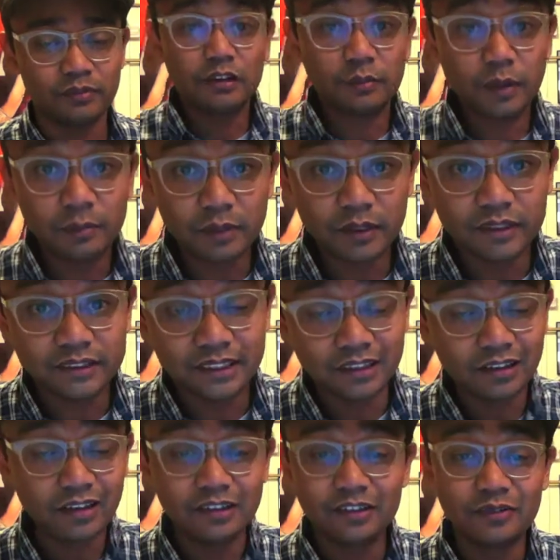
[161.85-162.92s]
And remember,
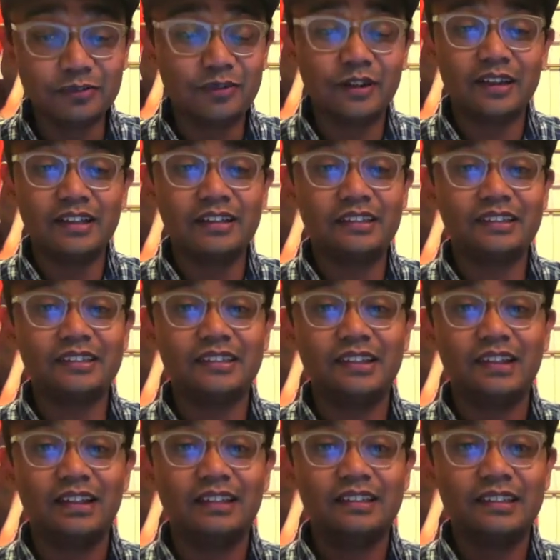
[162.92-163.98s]
tell all your friends,
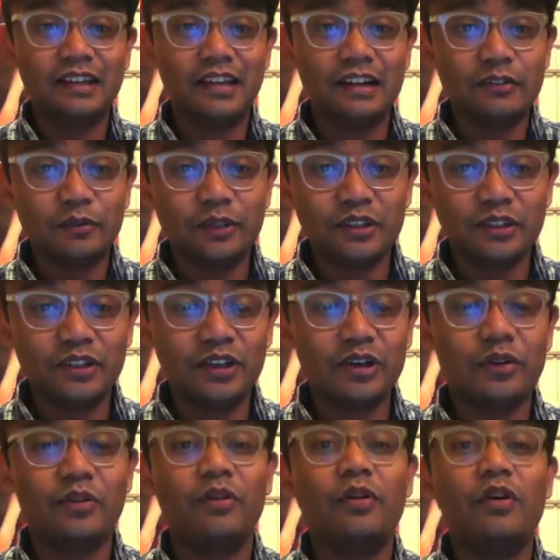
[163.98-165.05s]
tell everyone you
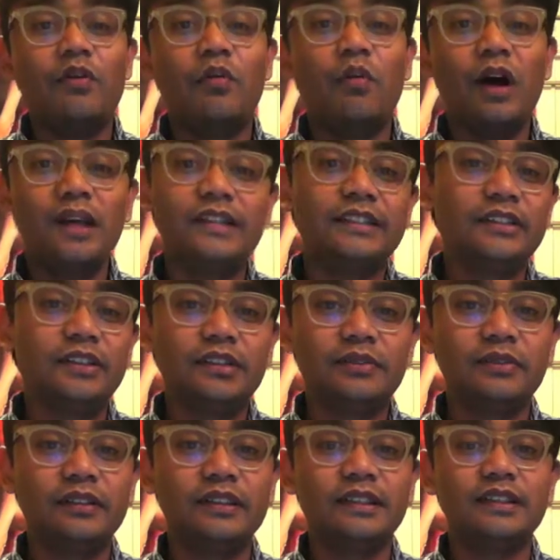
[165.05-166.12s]
know, watch Los
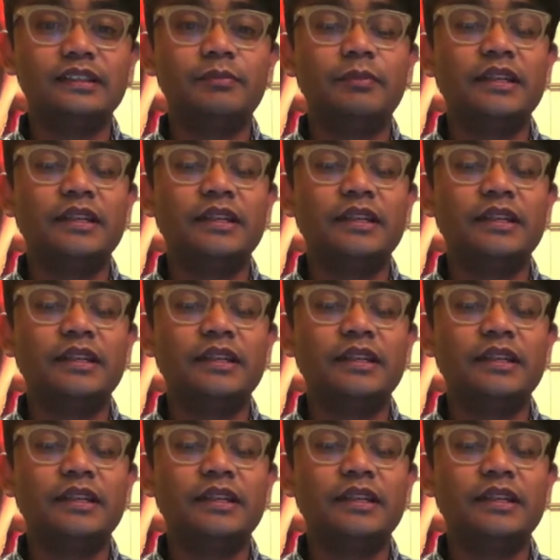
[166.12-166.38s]
Feliz.